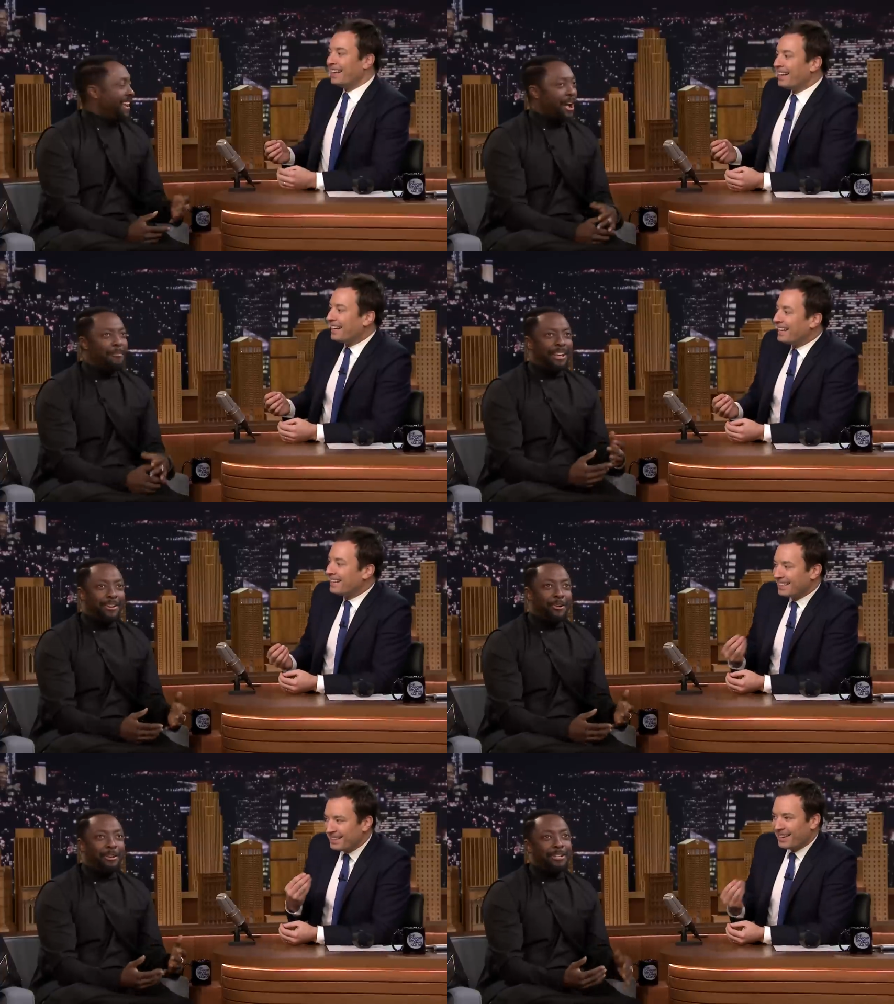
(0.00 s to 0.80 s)
Speaker 1: I'm
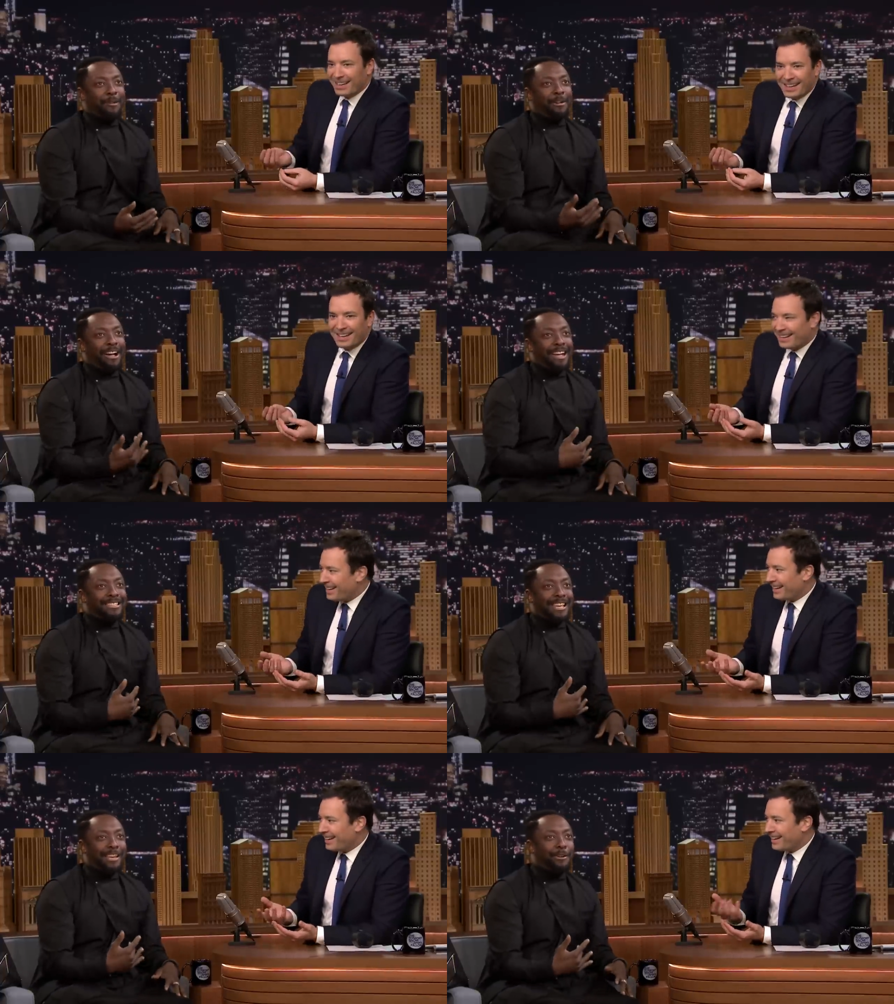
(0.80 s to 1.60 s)
like, "No, what are you talking about? I
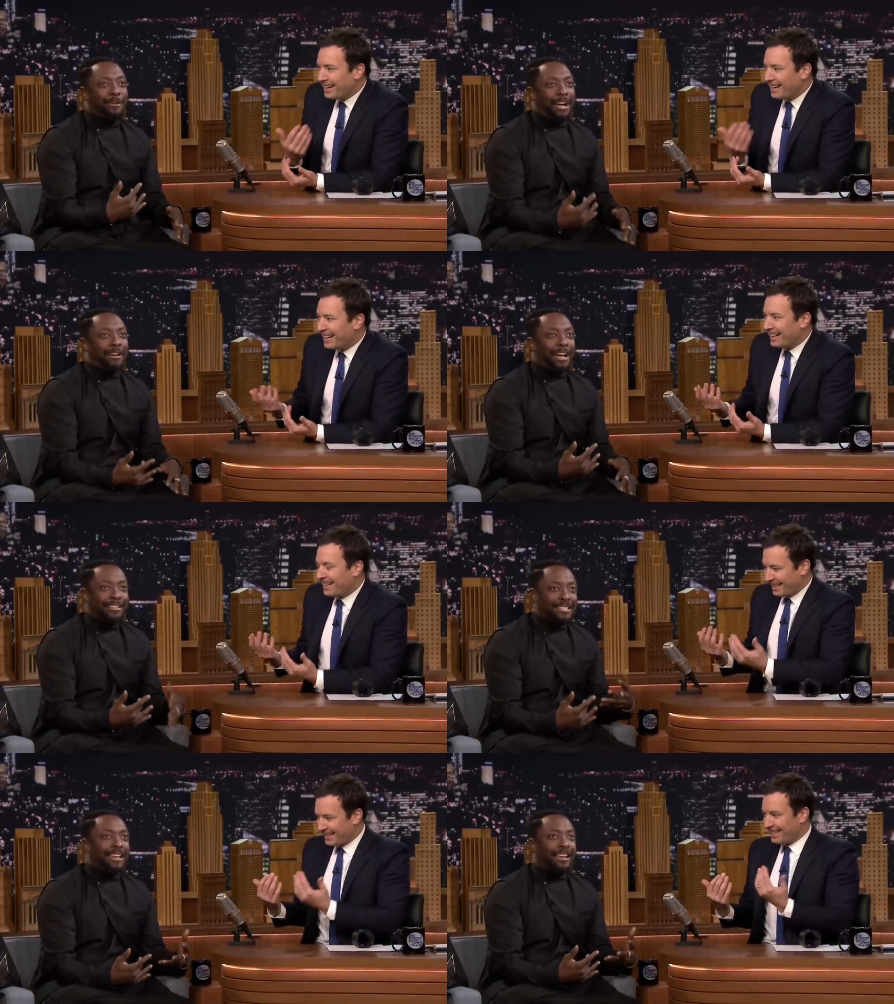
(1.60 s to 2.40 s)
say ill. I,
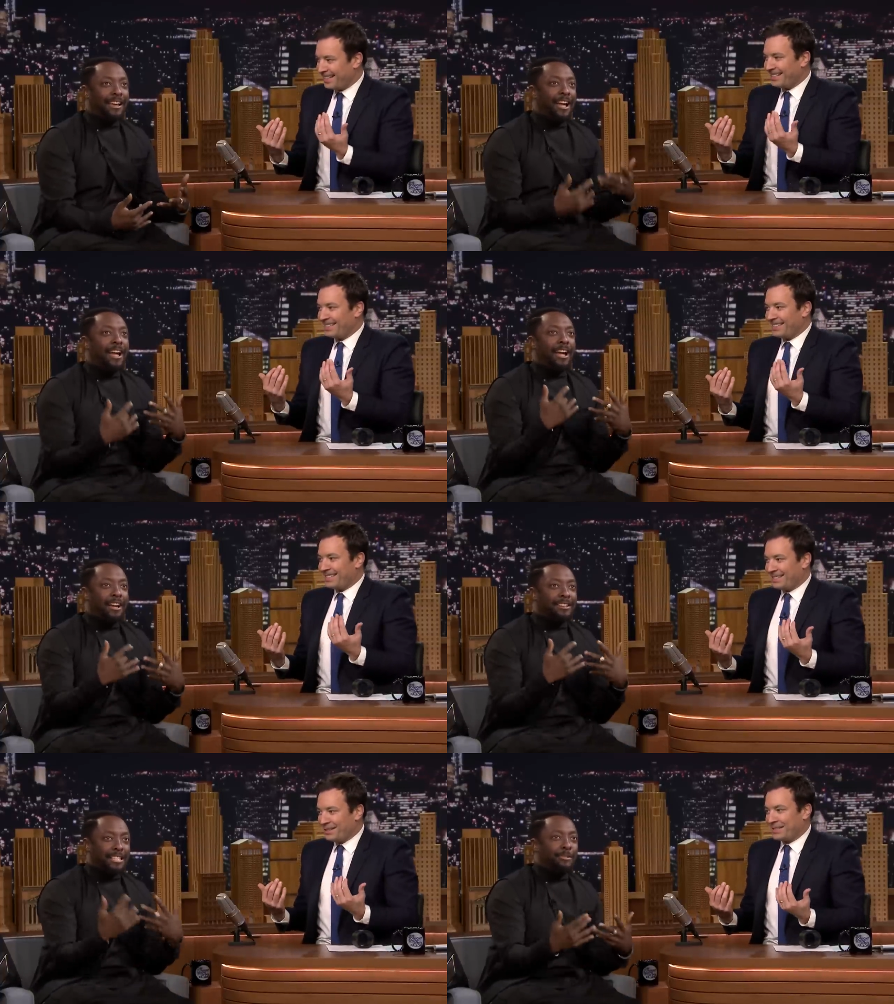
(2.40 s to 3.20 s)
I say."
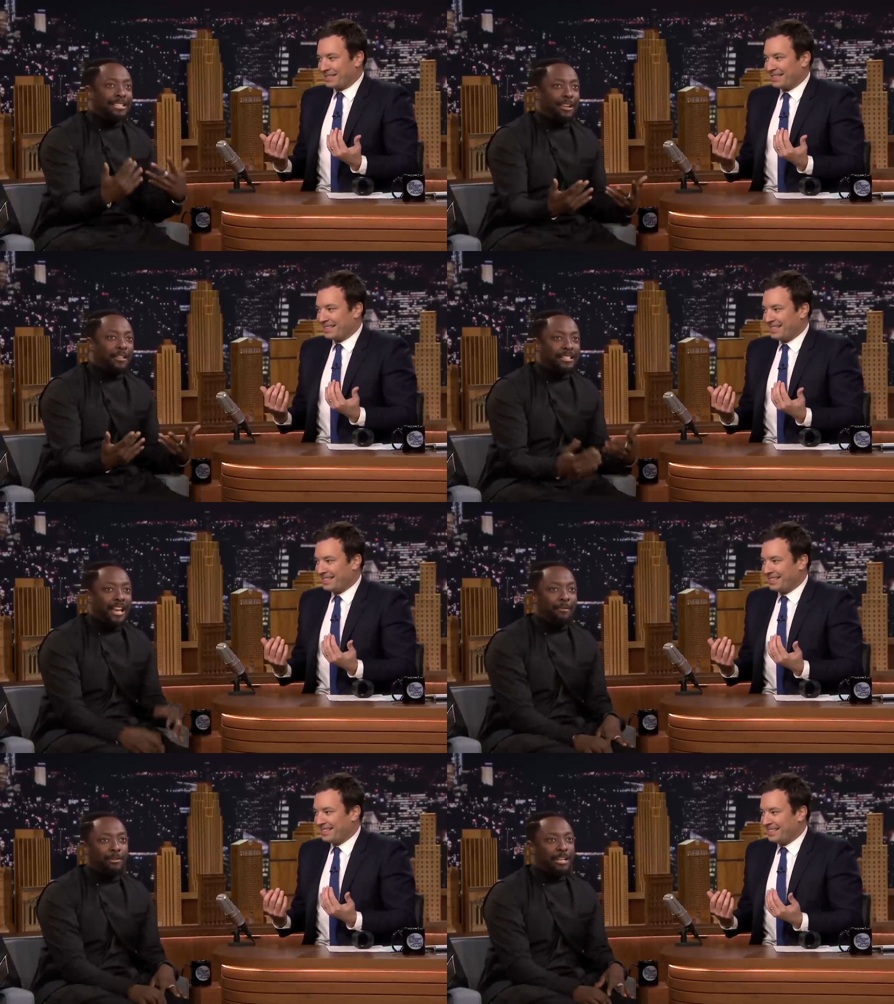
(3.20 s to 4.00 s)
Seriously. Seriously. all the
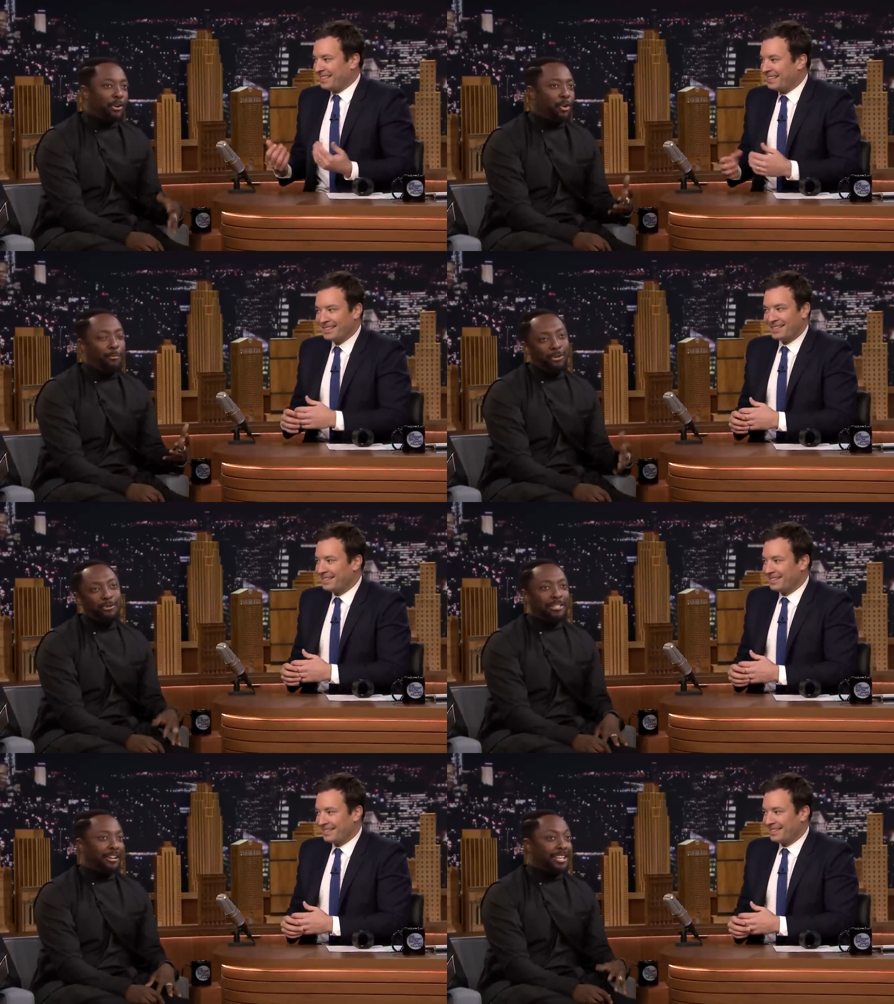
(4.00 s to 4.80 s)
time. And I was like, no, but
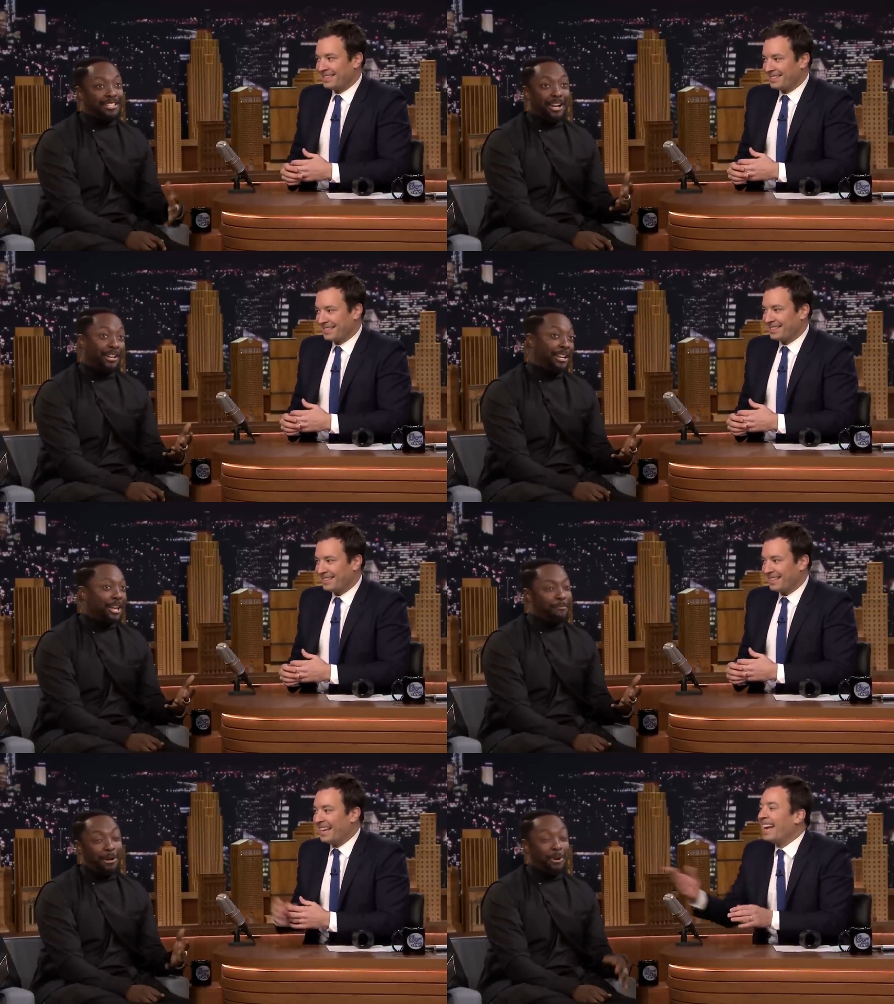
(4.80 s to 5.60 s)
you sound exactly
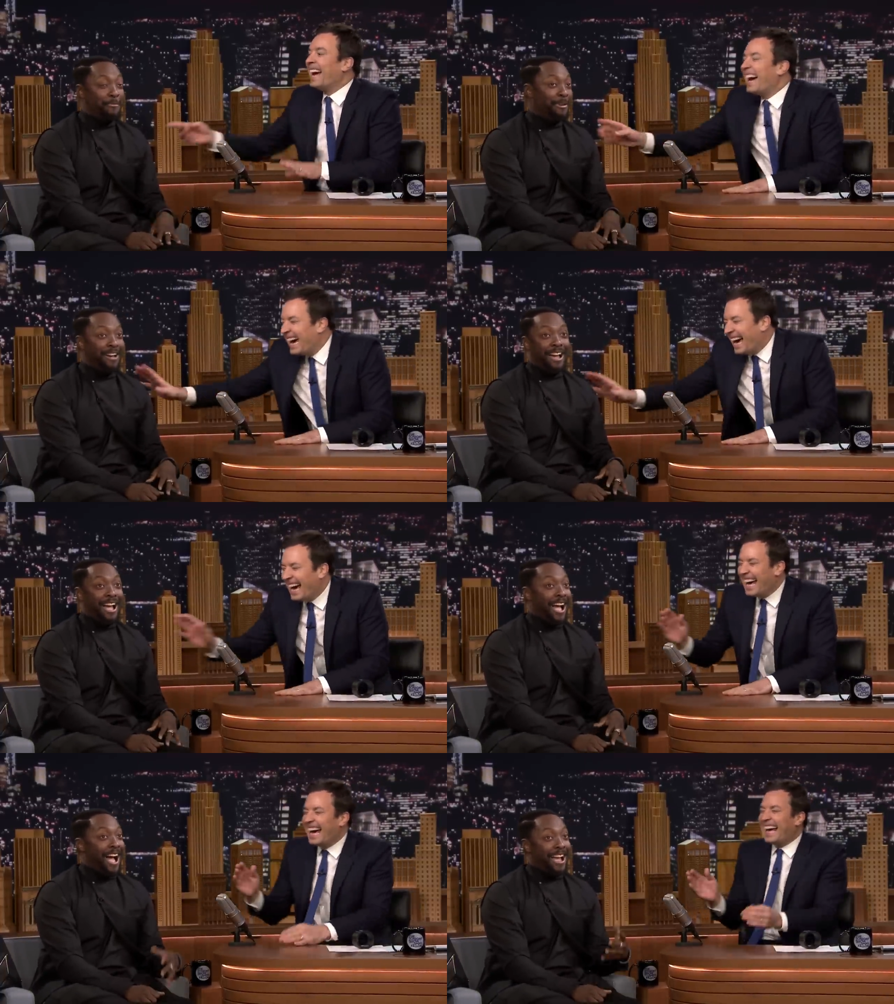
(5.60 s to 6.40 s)
like mir.i.am.
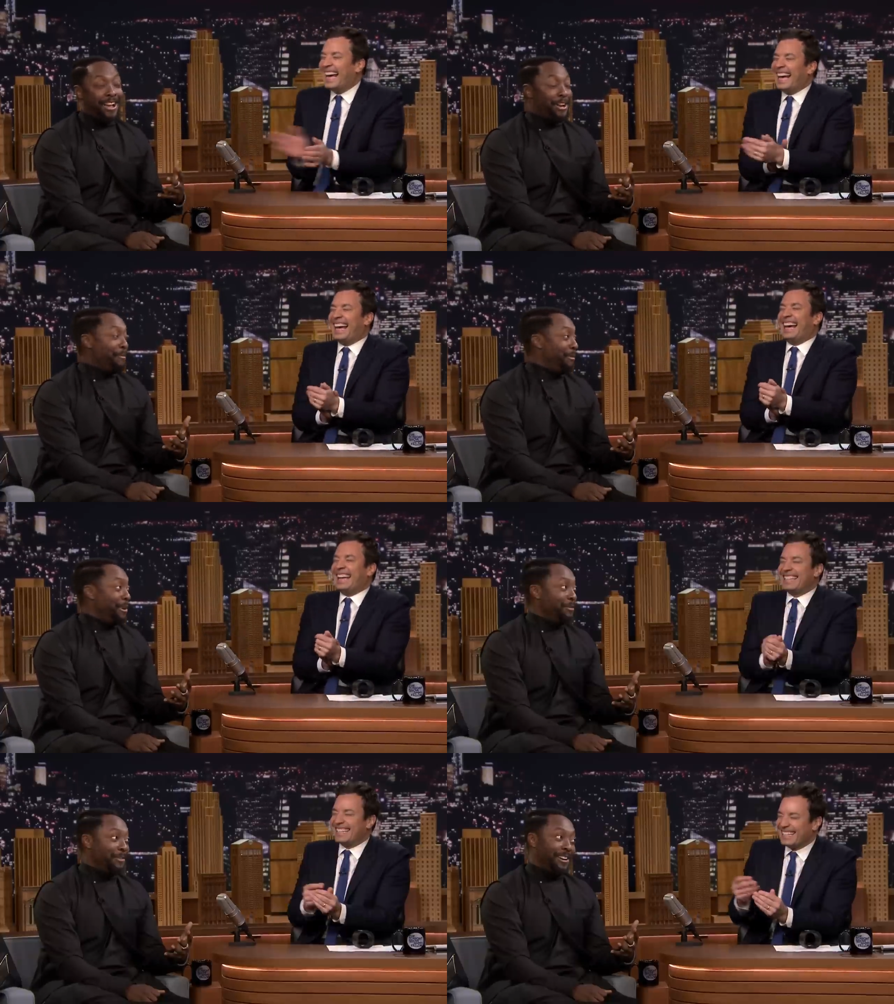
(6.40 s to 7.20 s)
I cannot
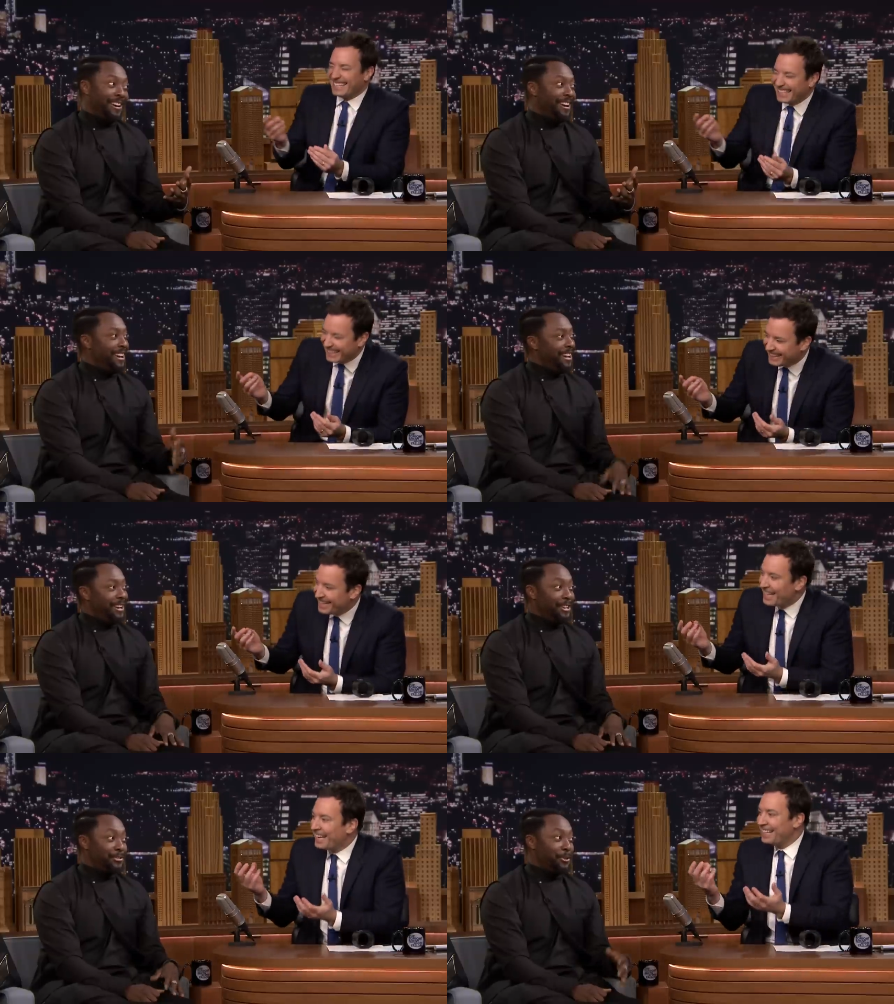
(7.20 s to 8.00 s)
believe
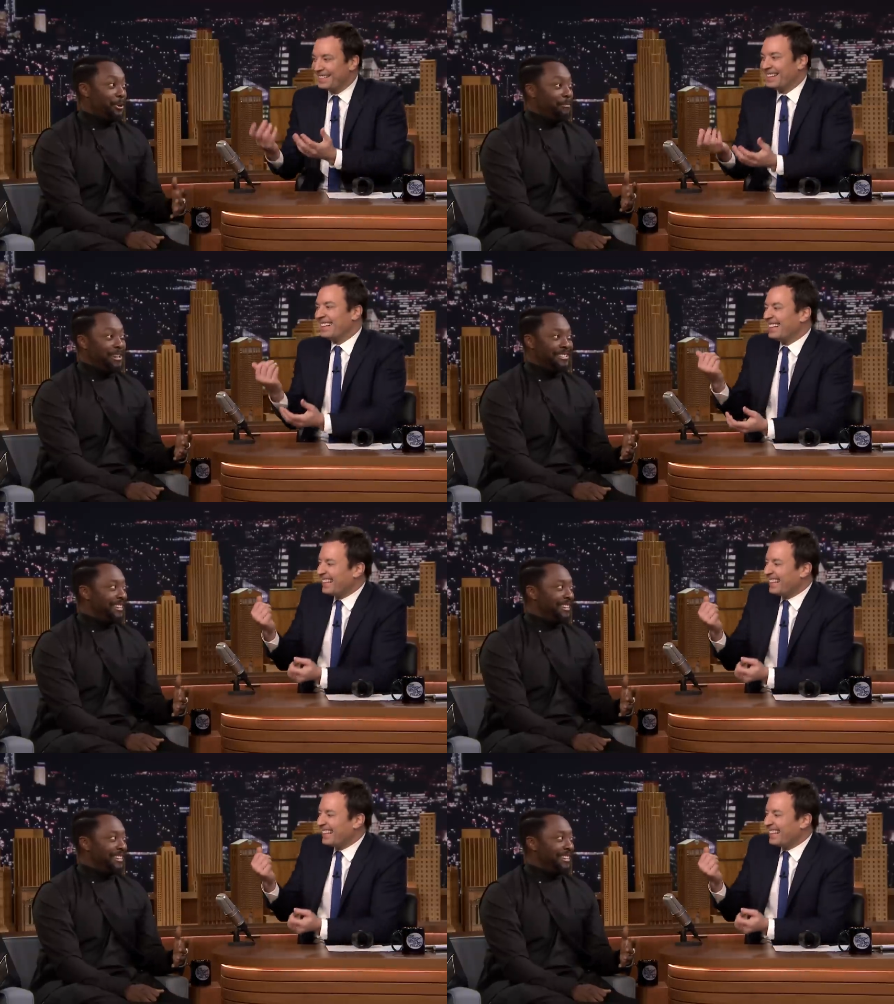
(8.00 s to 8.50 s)
it. You're so amazing.